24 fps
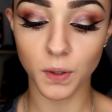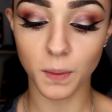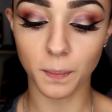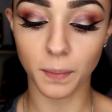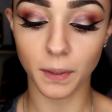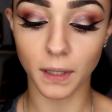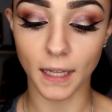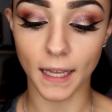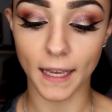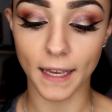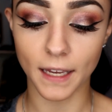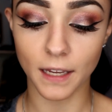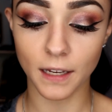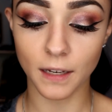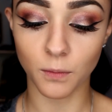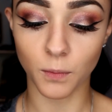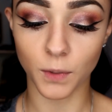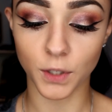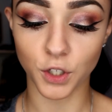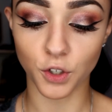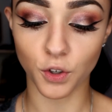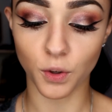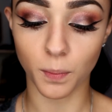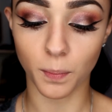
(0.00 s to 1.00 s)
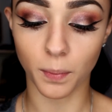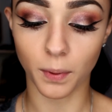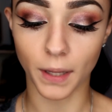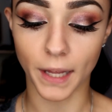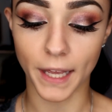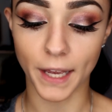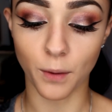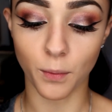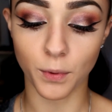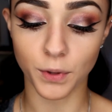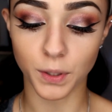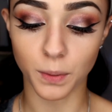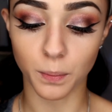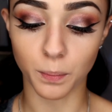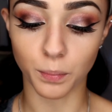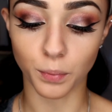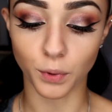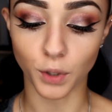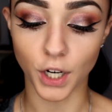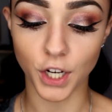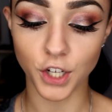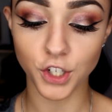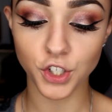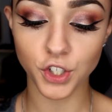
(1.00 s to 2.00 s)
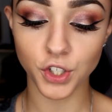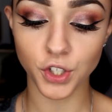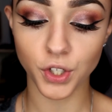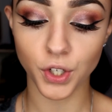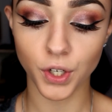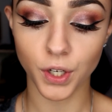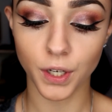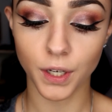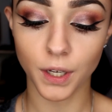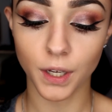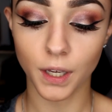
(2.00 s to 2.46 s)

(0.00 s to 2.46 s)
apply it when you apply it with a brush